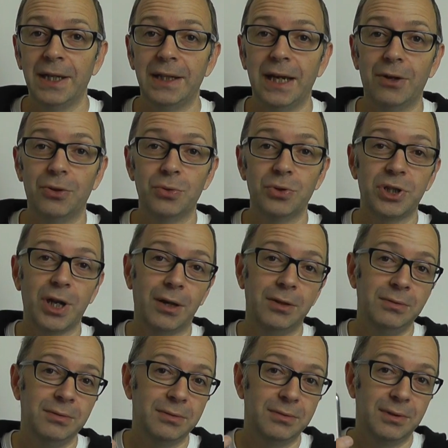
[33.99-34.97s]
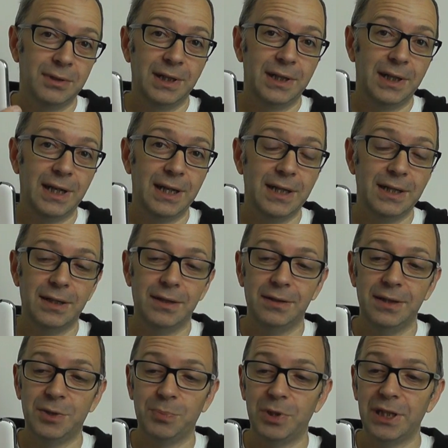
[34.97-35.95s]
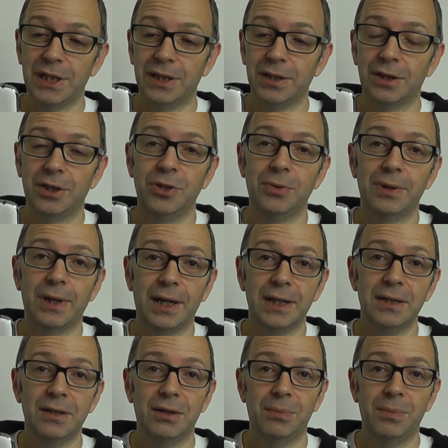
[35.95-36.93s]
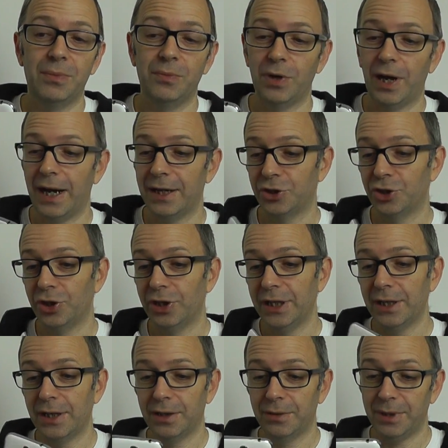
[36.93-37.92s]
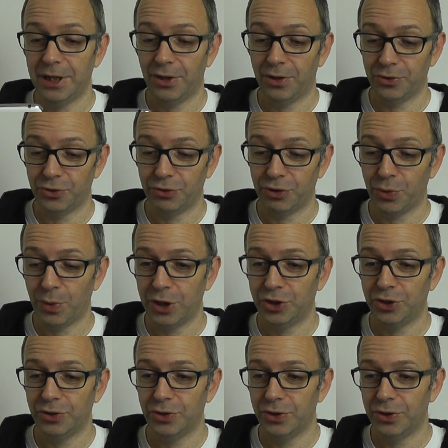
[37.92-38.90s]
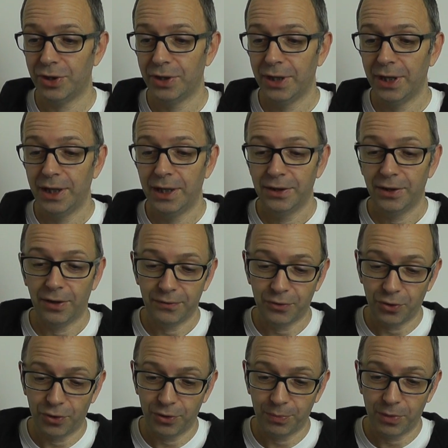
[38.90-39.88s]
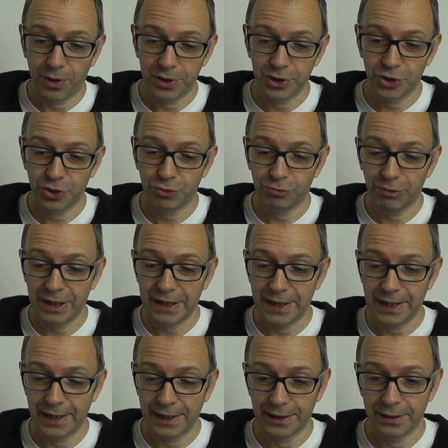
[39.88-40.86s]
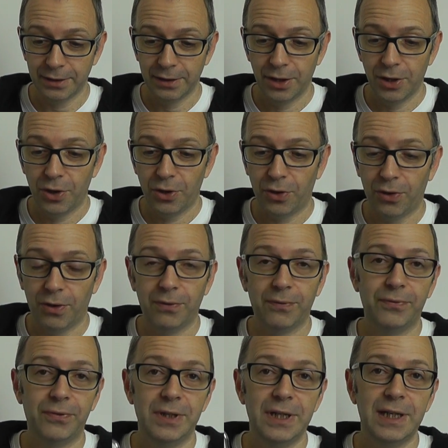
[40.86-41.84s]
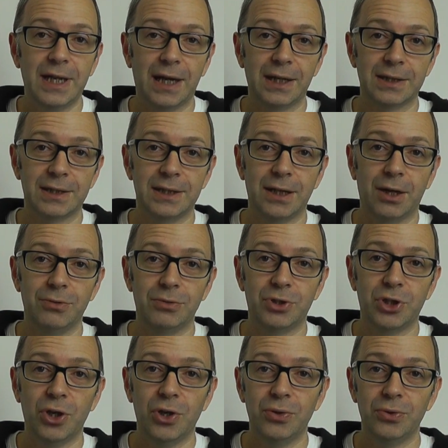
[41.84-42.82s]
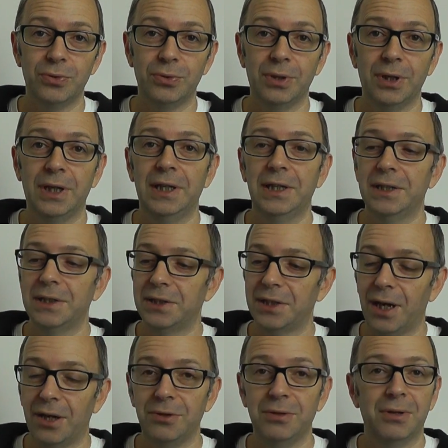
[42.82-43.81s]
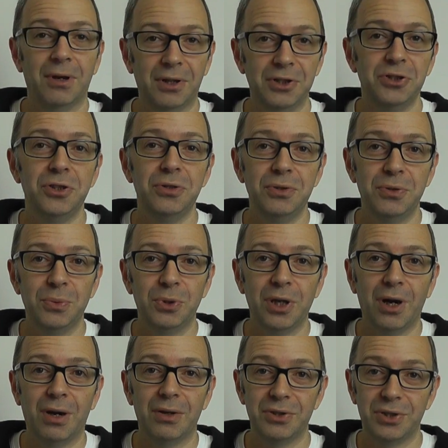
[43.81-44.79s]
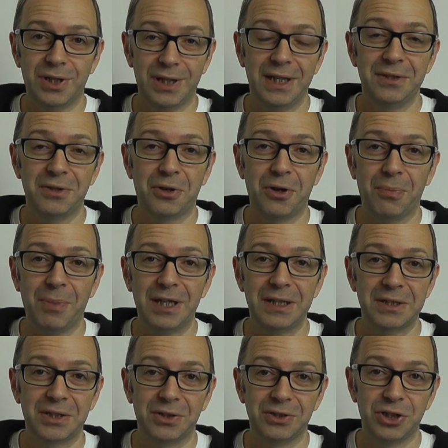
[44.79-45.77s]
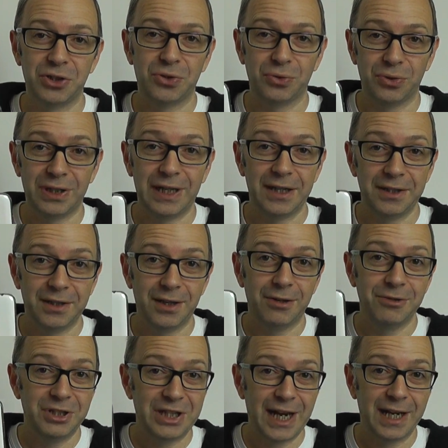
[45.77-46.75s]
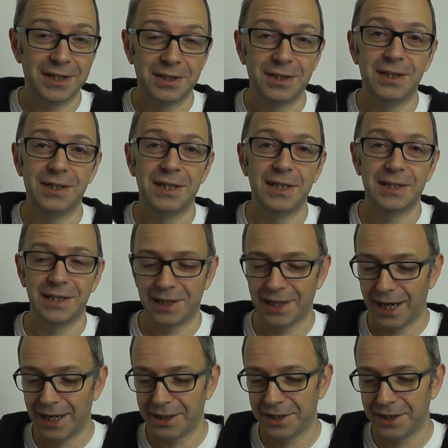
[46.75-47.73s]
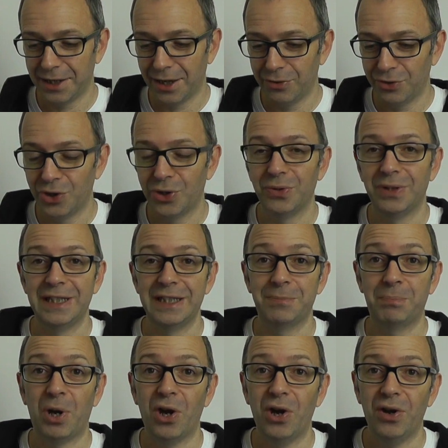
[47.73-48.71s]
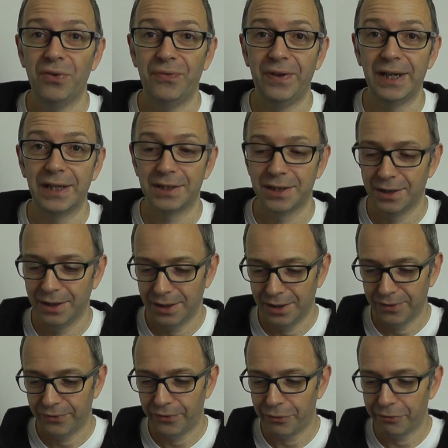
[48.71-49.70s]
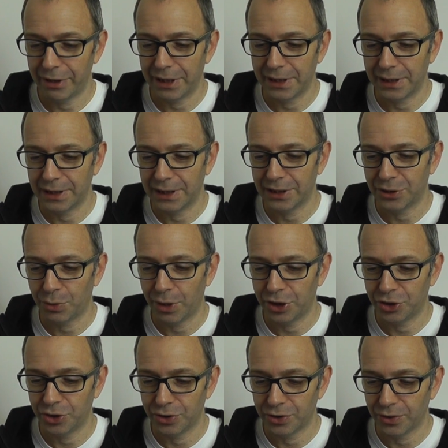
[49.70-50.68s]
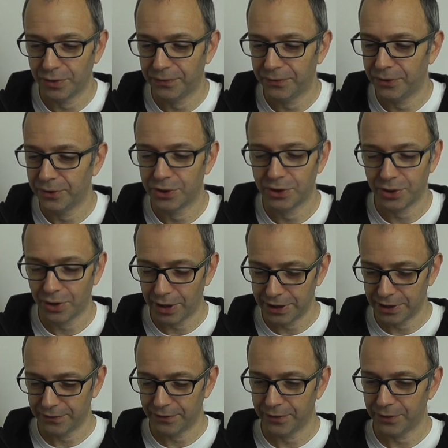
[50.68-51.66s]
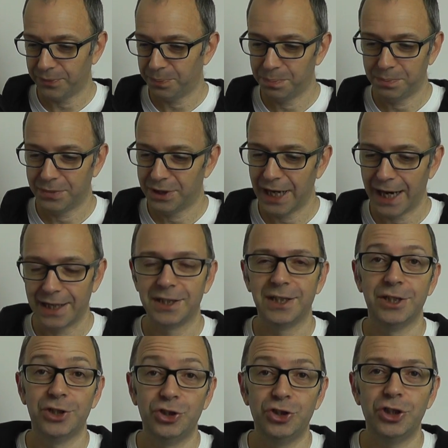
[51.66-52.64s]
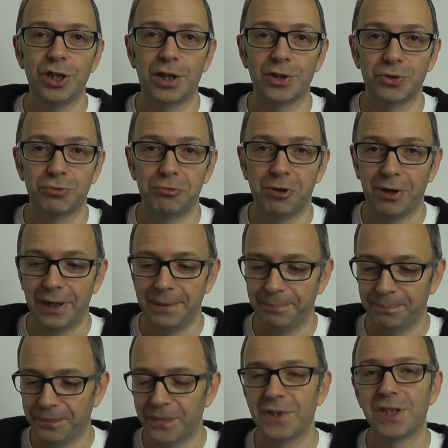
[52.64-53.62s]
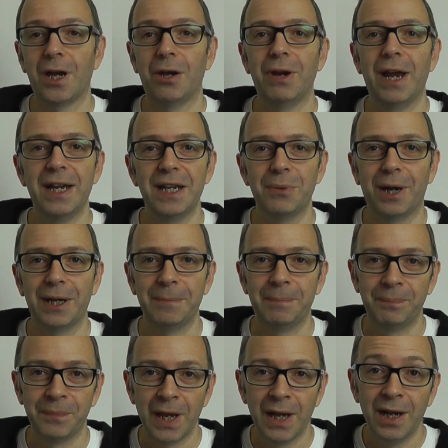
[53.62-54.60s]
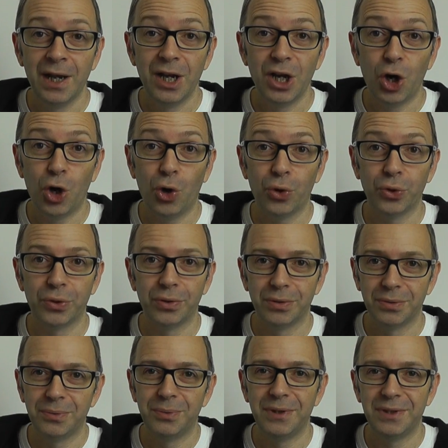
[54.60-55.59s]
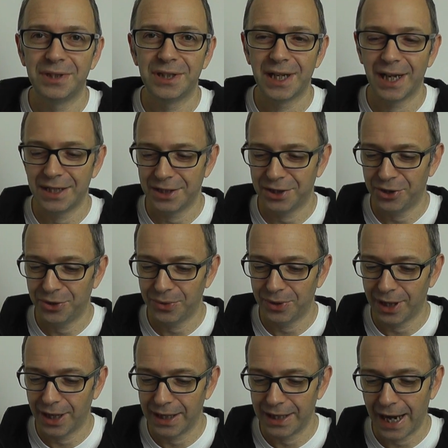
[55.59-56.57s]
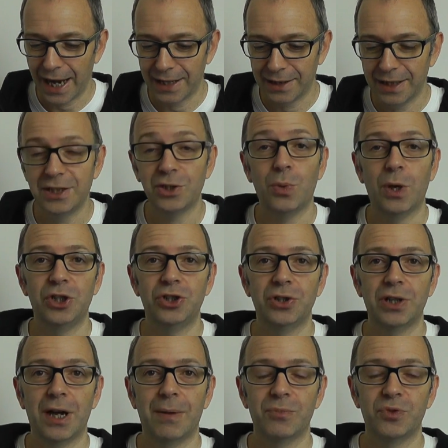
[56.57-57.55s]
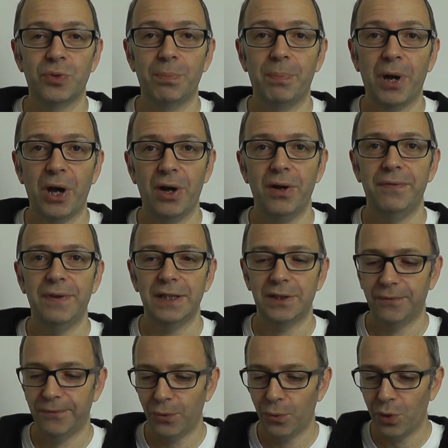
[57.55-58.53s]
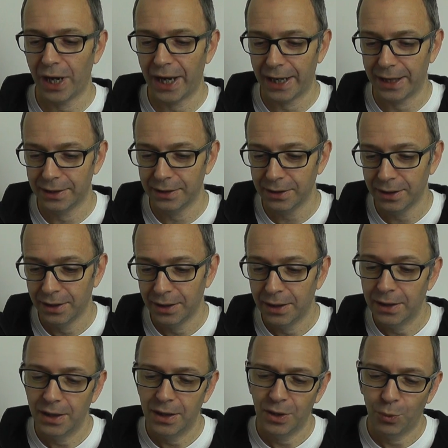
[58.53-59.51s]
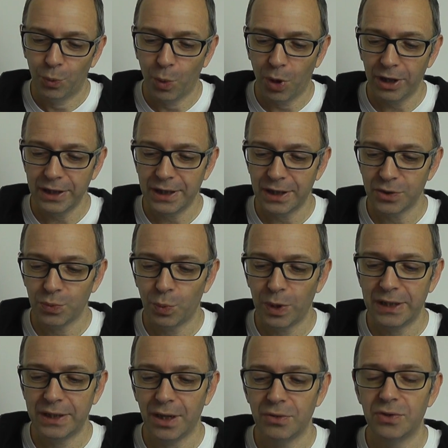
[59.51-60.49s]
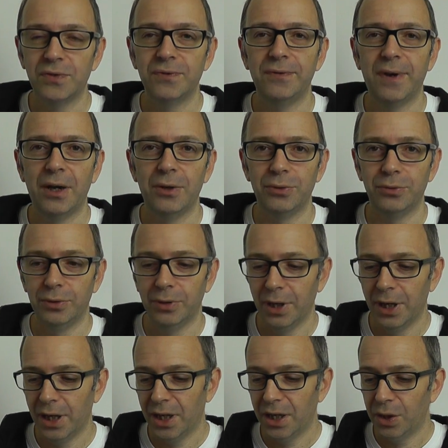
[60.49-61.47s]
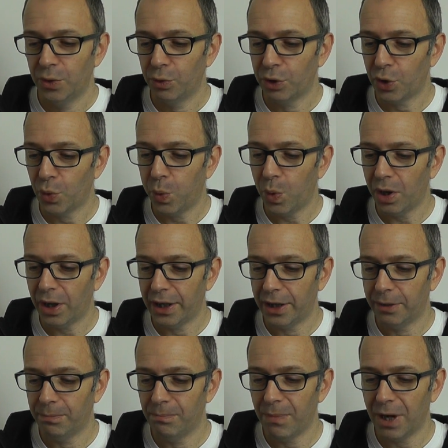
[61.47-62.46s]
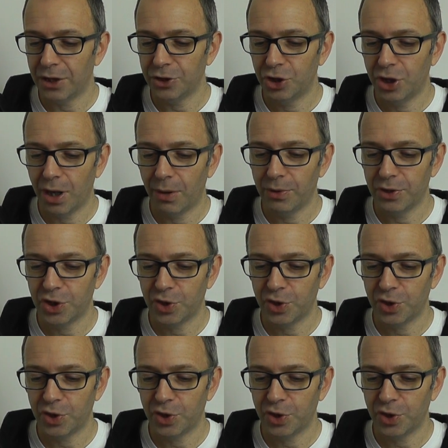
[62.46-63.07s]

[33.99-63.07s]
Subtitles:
Now also, in this particular Q&A, I'm actually going to be answering questions that I've got on my screen here of the Galaxy Note 2. So I knew you would ask in the comments, so I just thought I'd let you know, yes, this is a Galaxy Note 2, and it is perfect for reading these questions off. The size of the text is just right. So anyway, on with today's Q&A. And this question comes from Perfect Forehand. Why does Windows Phone require much lower